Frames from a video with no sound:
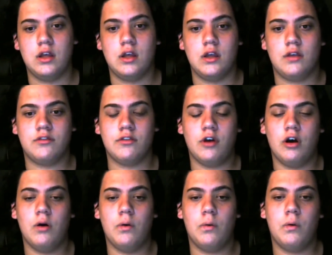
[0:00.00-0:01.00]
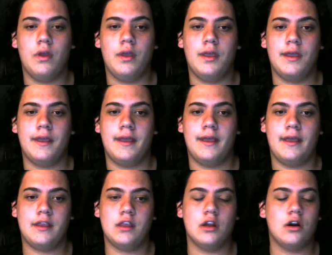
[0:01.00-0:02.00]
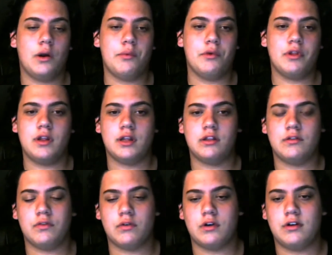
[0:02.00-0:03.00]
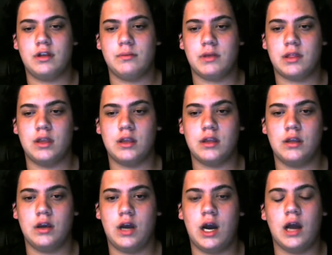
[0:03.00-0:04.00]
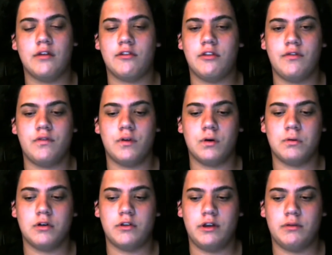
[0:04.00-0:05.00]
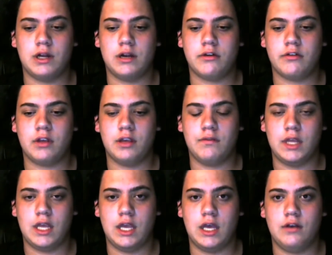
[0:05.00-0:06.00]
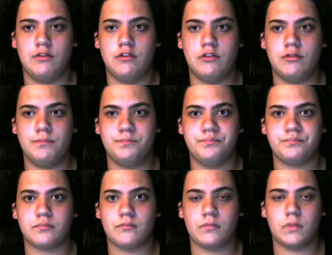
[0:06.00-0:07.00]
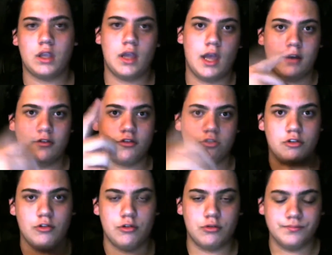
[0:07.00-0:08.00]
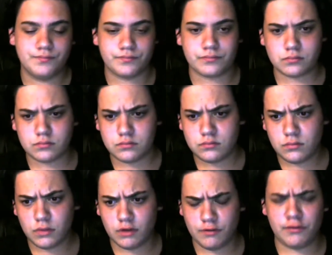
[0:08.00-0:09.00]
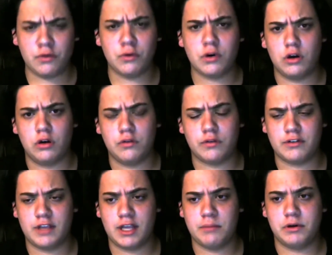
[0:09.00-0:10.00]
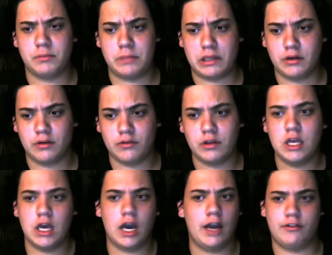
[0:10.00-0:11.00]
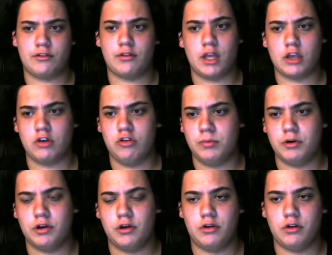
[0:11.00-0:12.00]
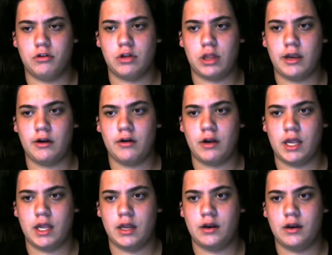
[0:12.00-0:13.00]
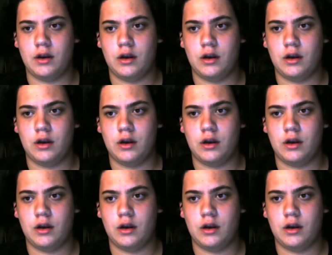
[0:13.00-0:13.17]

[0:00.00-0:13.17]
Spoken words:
So, I really like the Florida team. I think, honestly, forwards, I would honestly give the edge to Florida over Tampa because I just like Huberdeau, Duclair, and